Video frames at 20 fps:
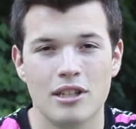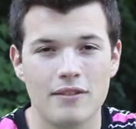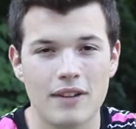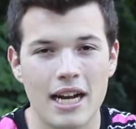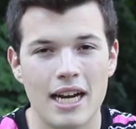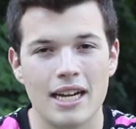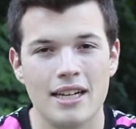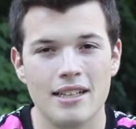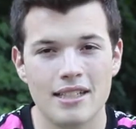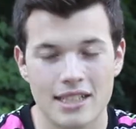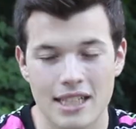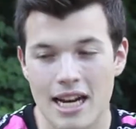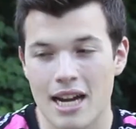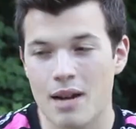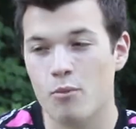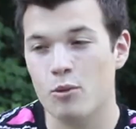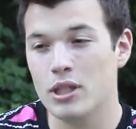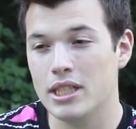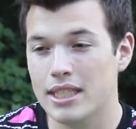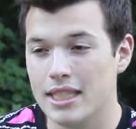have had the
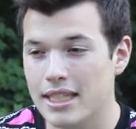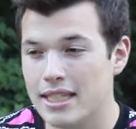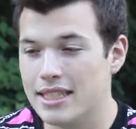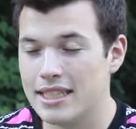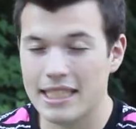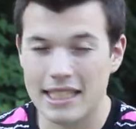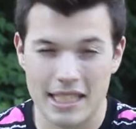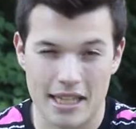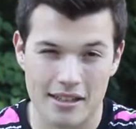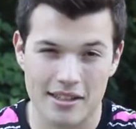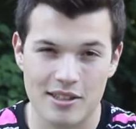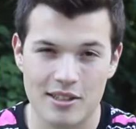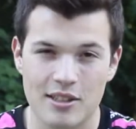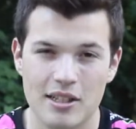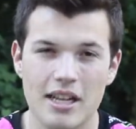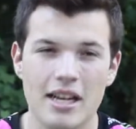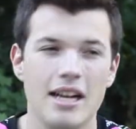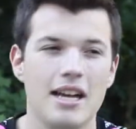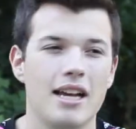time we did together.